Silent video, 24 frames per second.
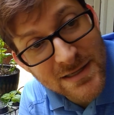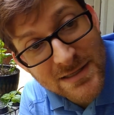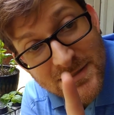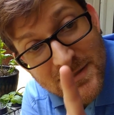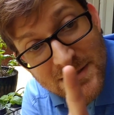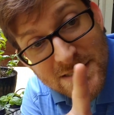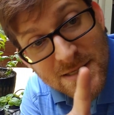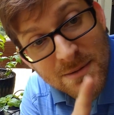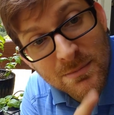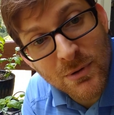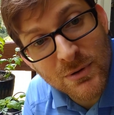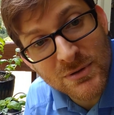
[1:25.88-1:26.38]

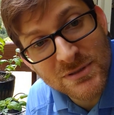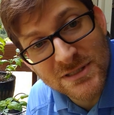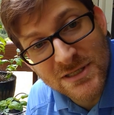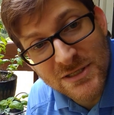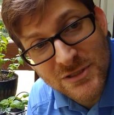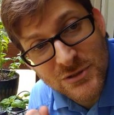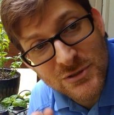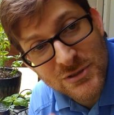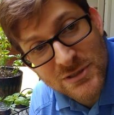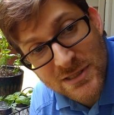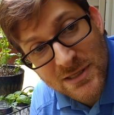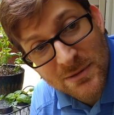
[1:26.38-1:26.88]
is the most
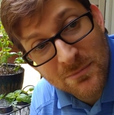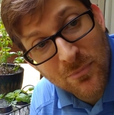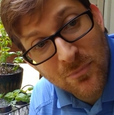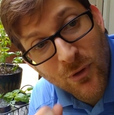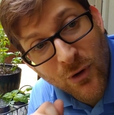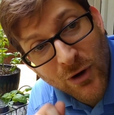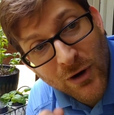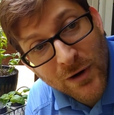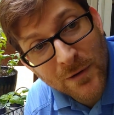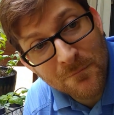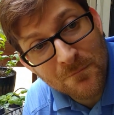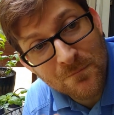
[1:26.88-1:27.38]
interesting
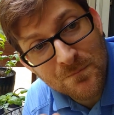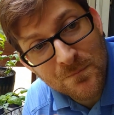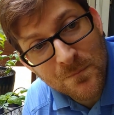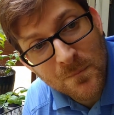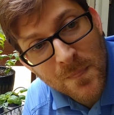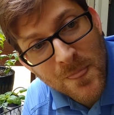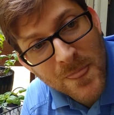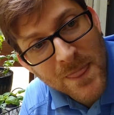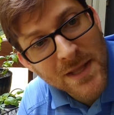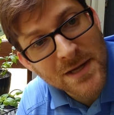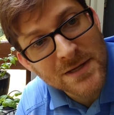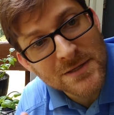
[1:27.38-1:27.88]
part.
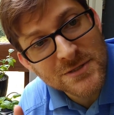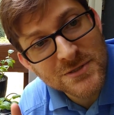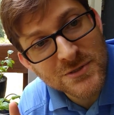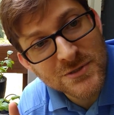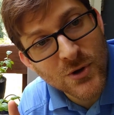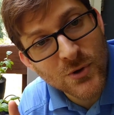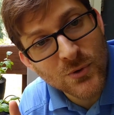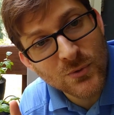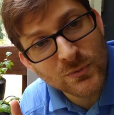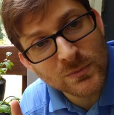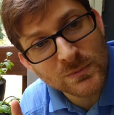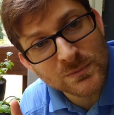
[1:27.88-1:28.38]

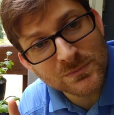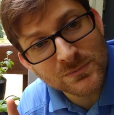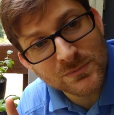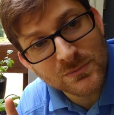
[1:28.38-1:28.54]
So